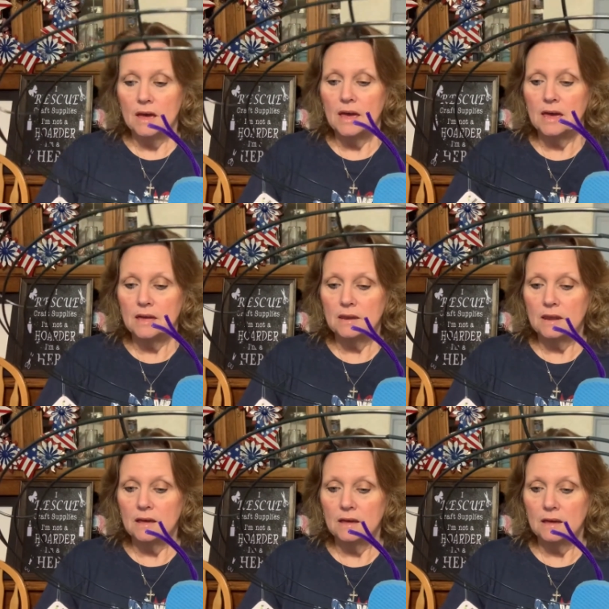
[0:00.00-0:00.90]
in
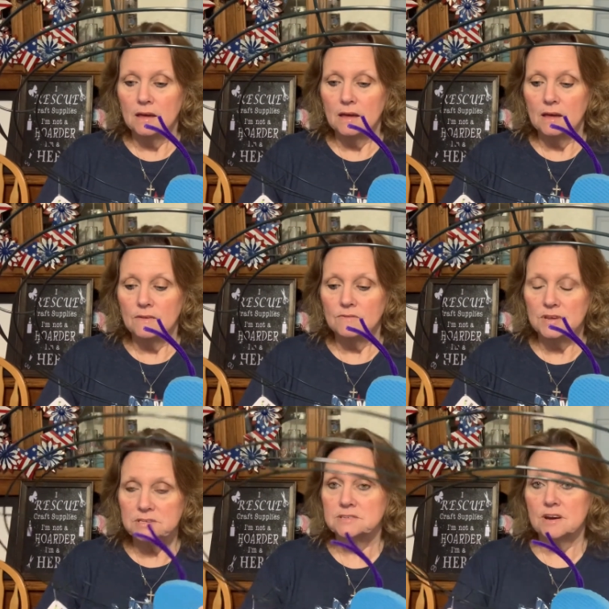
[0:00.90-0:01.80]

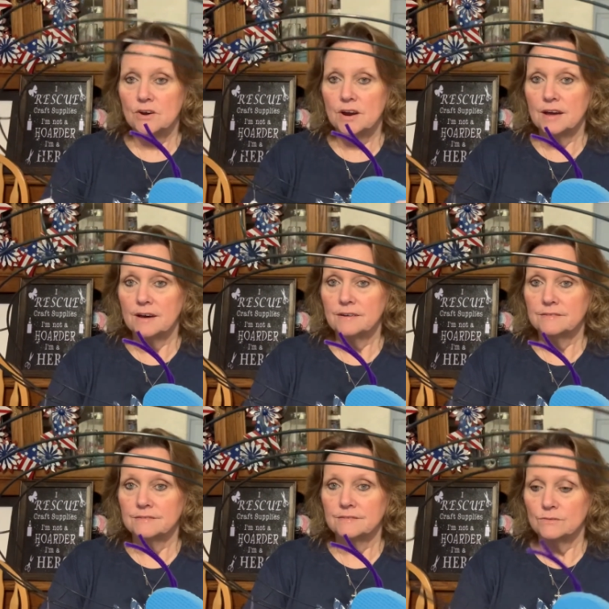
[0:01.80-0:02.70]
this area
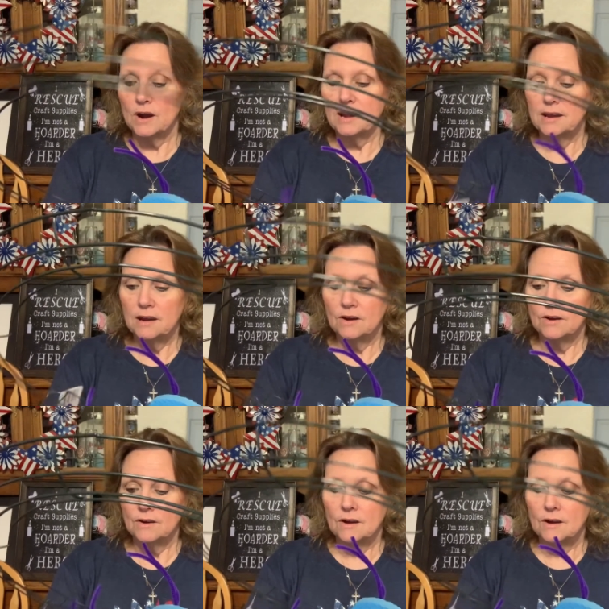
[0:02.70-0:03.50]
right here.